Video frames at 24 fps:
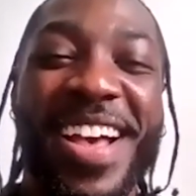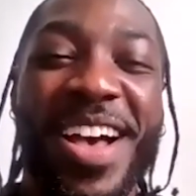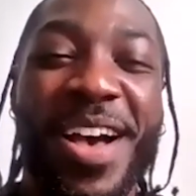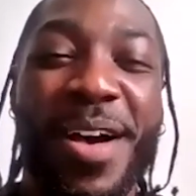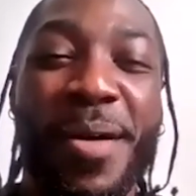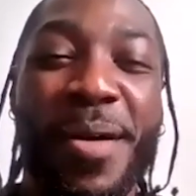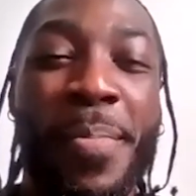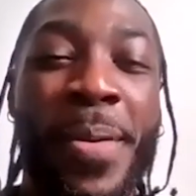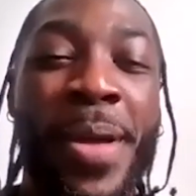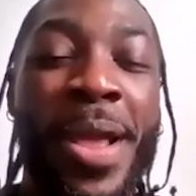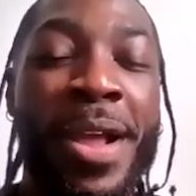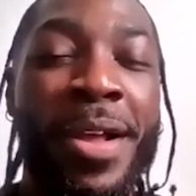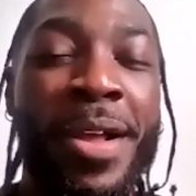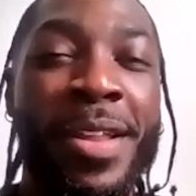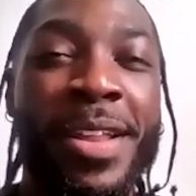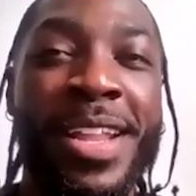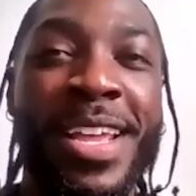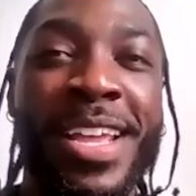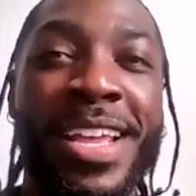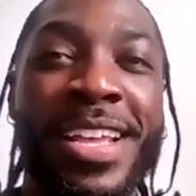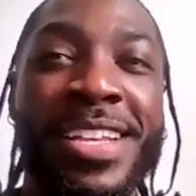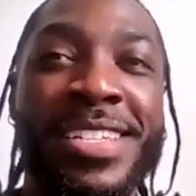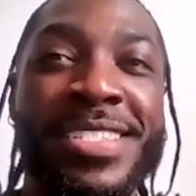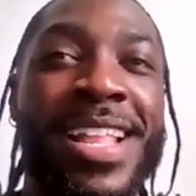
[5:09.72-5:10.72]
Apparently,
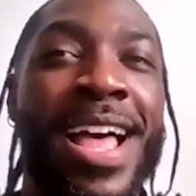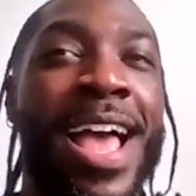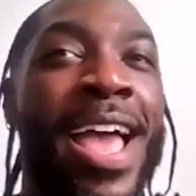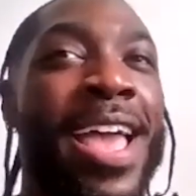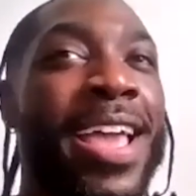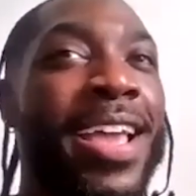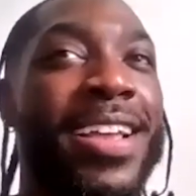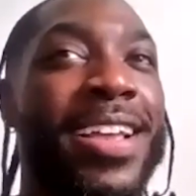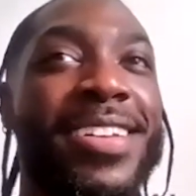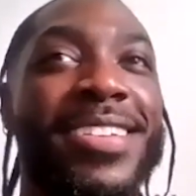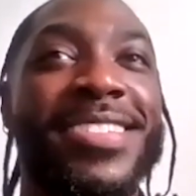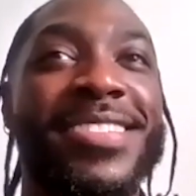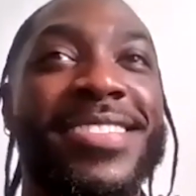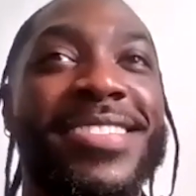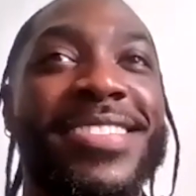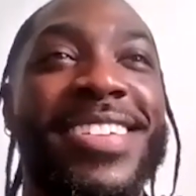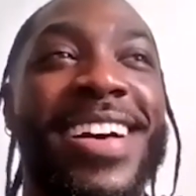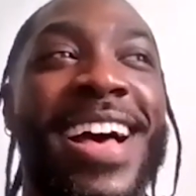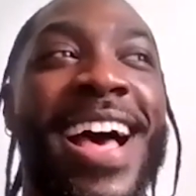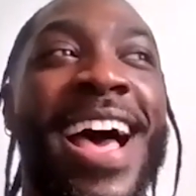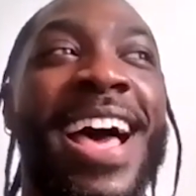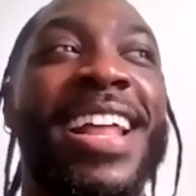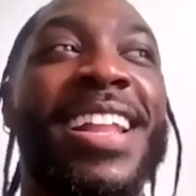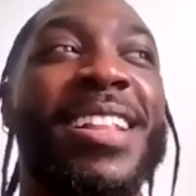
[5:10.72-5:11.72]
it's like
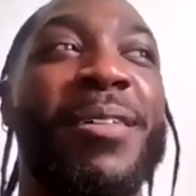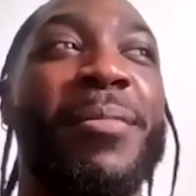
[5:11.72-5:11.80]
out of